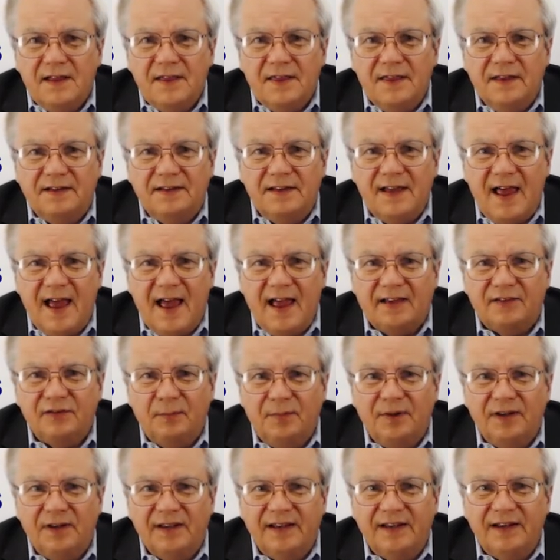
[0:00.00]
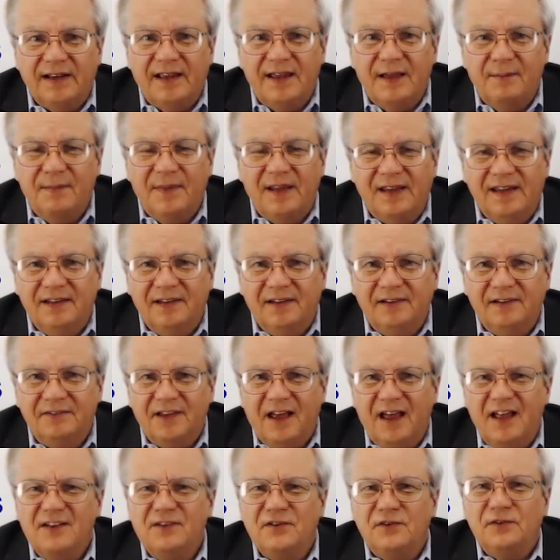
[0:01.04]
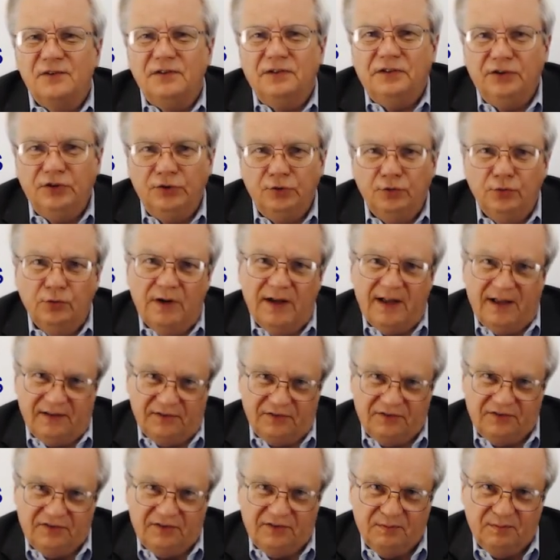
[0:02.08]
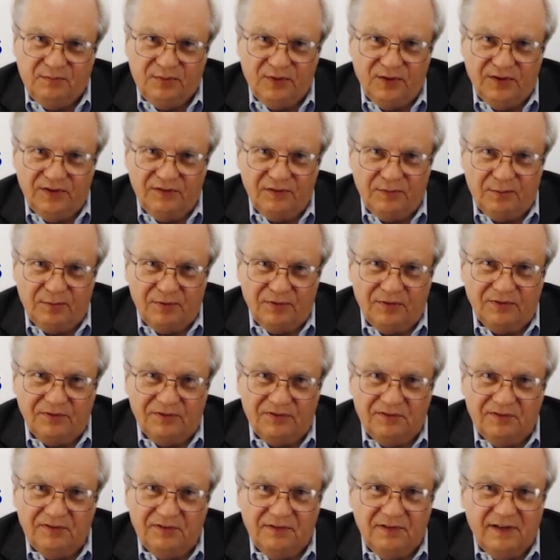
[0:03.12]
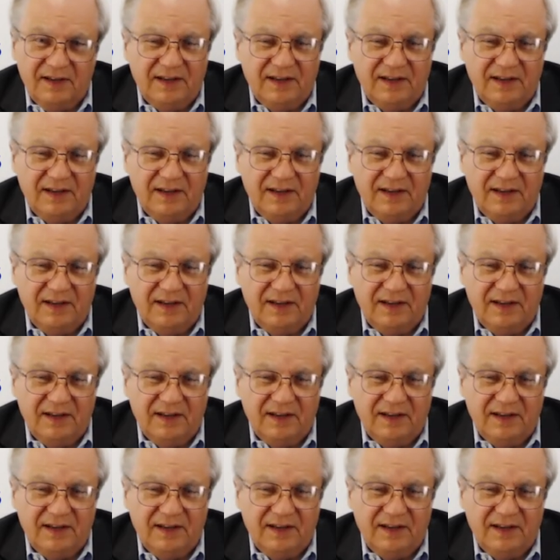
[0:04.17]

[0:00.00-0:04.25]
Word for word: the taxable income is under U S principles,